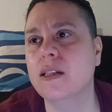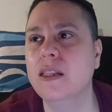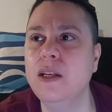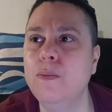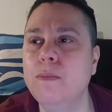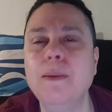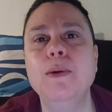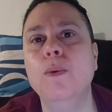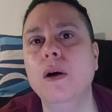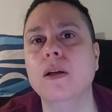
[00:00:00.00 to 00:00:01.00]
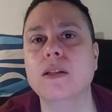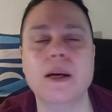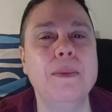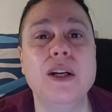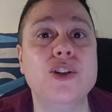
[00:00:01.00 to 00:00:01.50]
I think maybe Wands.
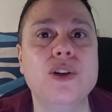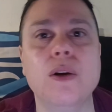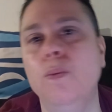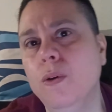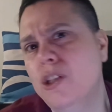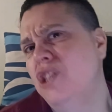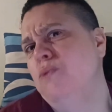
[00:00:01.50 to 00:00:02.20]
I'm not sure. We'll